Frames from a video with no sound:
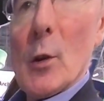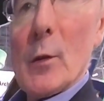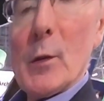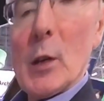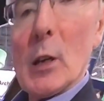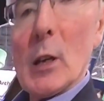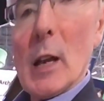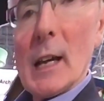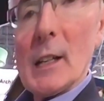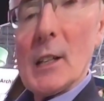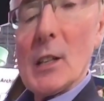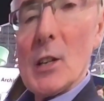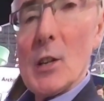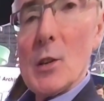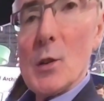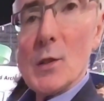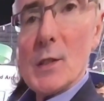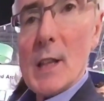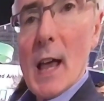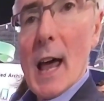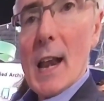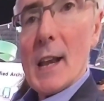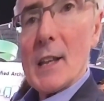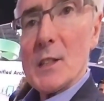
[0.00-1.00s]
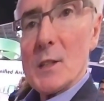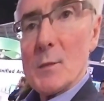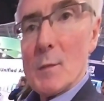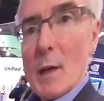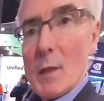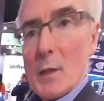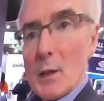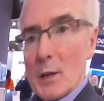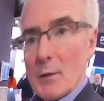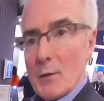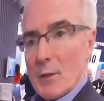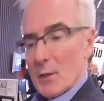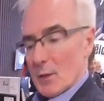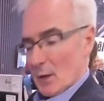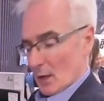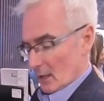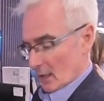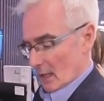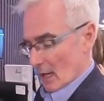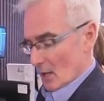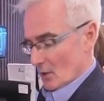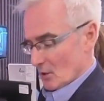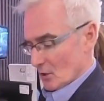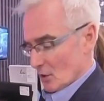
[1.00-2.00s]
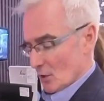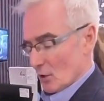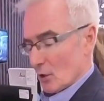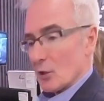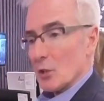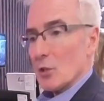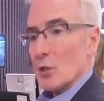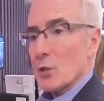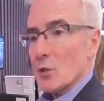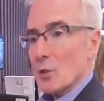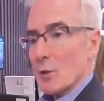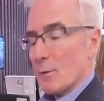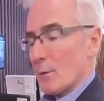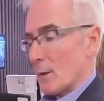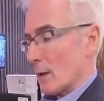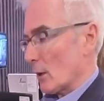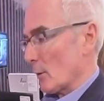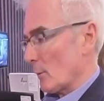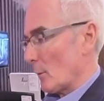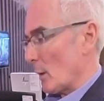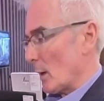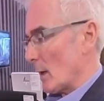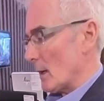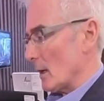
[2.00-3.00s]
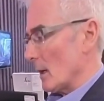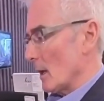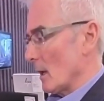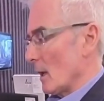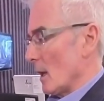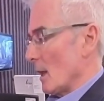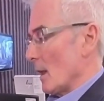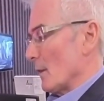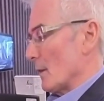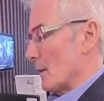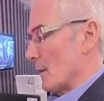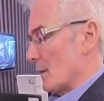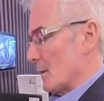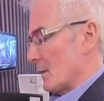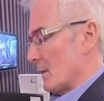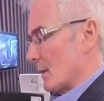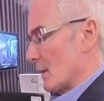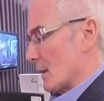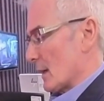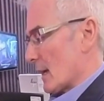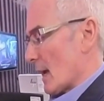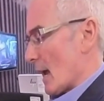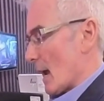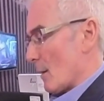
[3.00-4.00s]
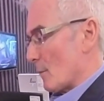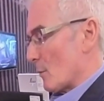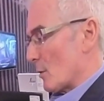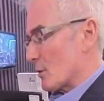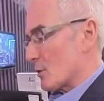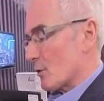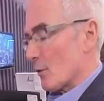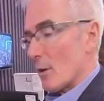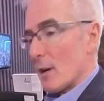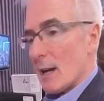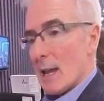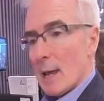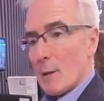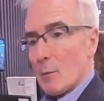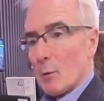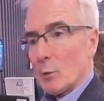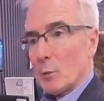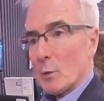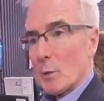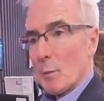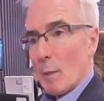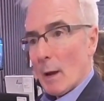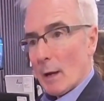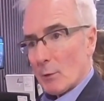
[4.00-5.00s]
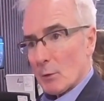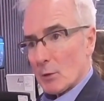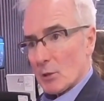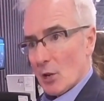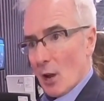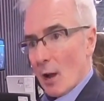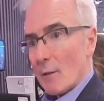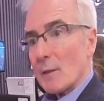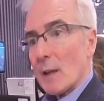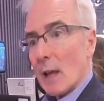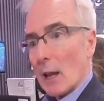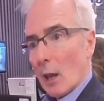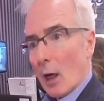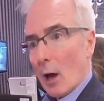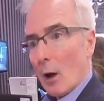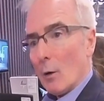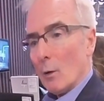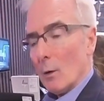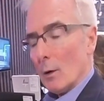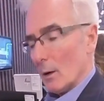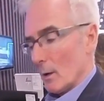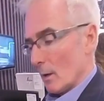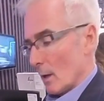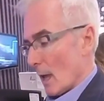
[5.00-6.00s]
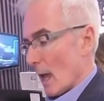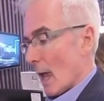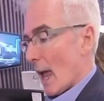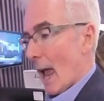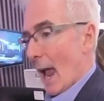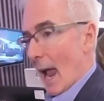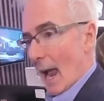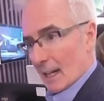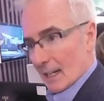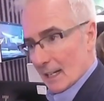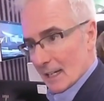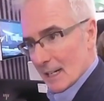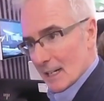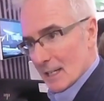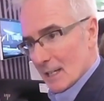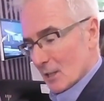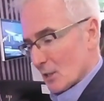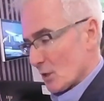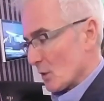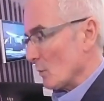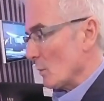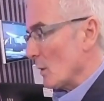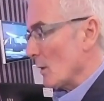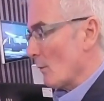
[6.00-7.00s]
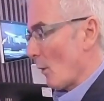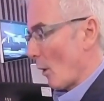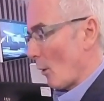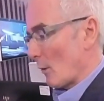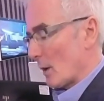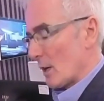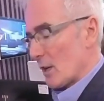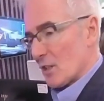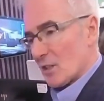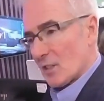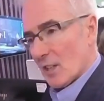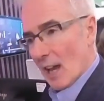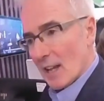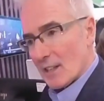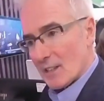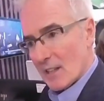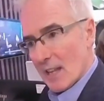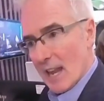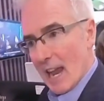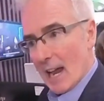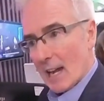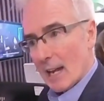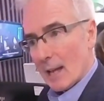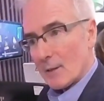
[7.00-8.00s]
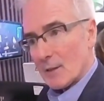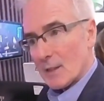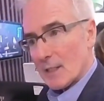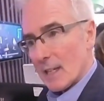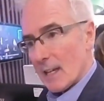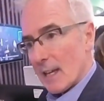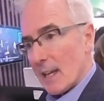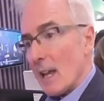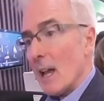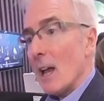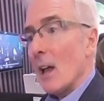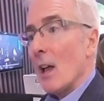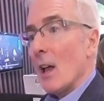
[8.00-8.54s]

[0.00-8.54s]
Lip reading: So if you'd like to use that as a method of authentication, you could use your fingerprint. The cameras are enabled with Microsoft Hello. And in addition, we've already discussed the NFC.